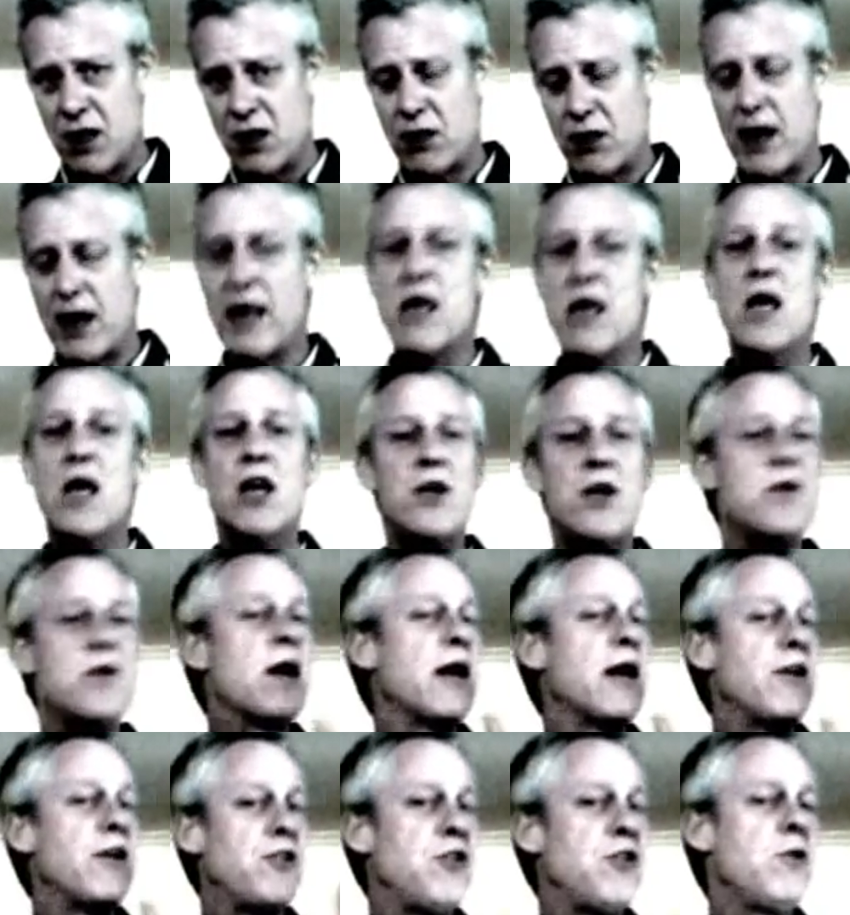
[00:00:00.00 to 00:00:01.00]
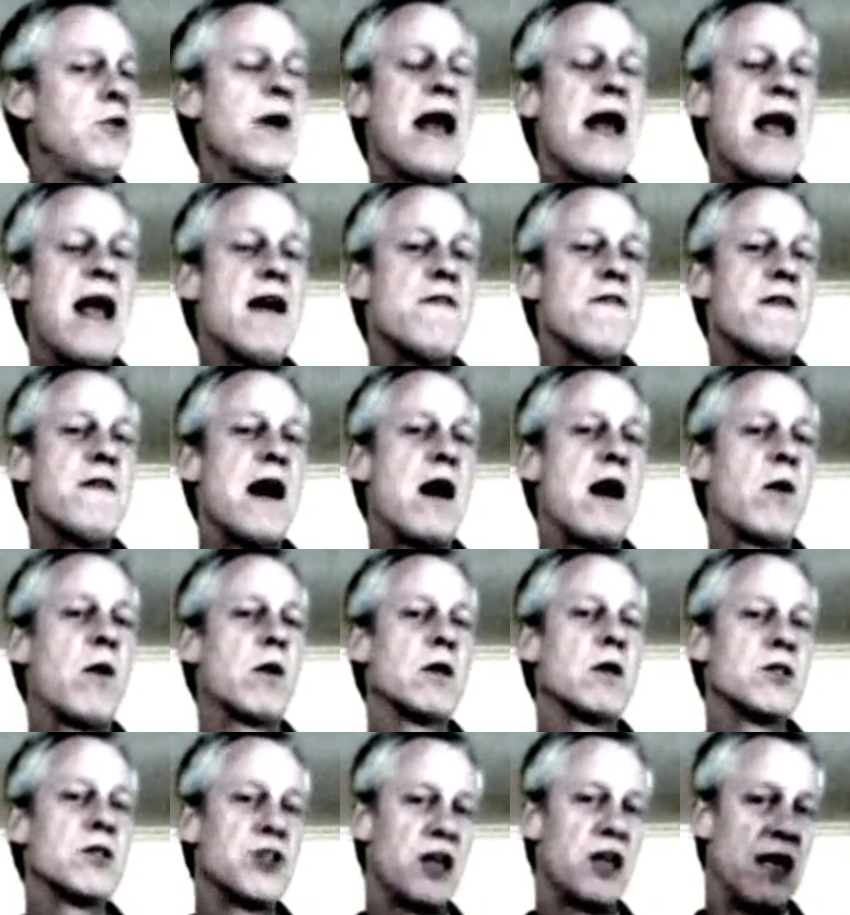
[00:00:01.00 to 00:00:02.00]
Okay, you got 2.5
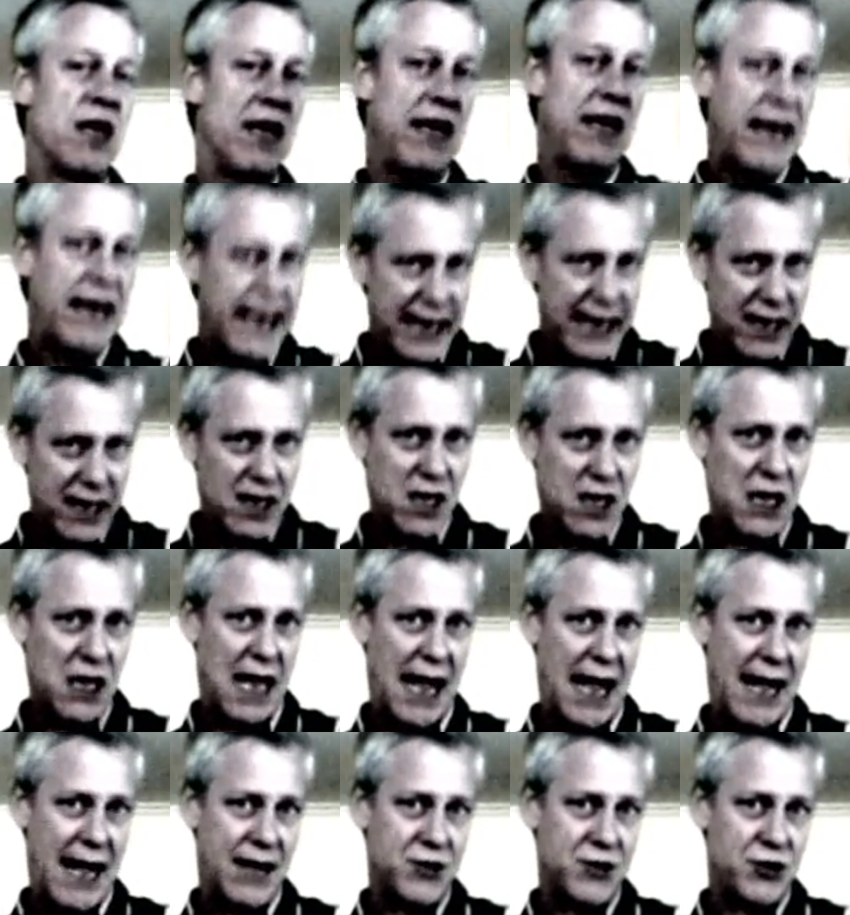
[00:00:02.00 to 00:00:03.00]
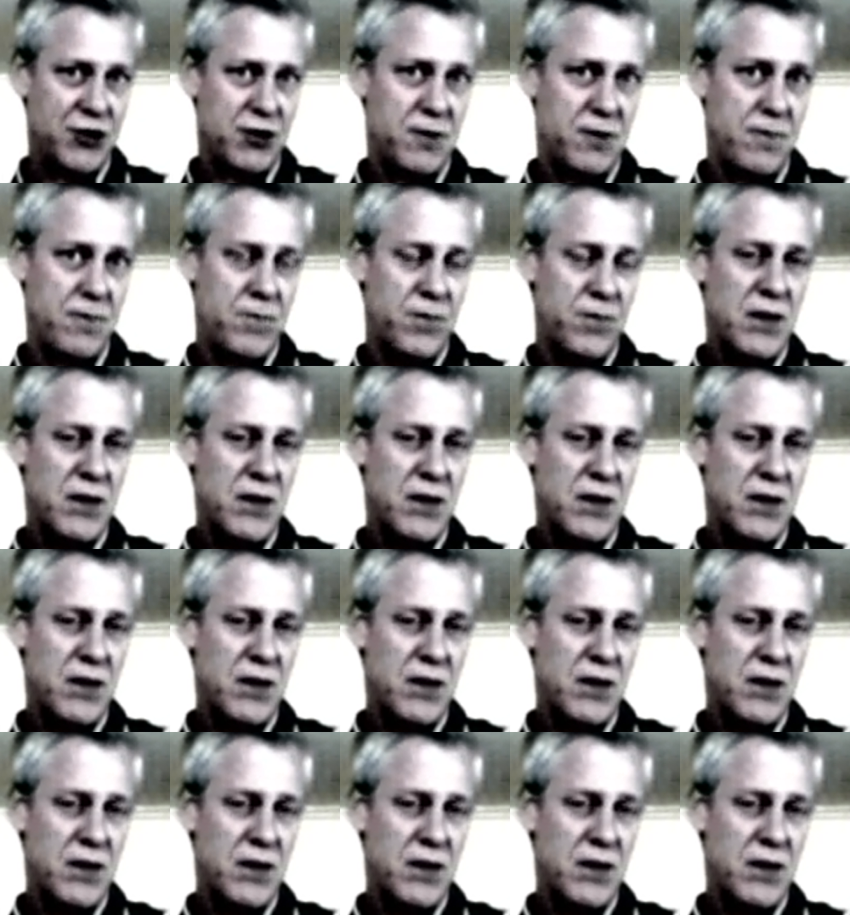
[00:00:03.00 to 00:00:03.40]
hours in class.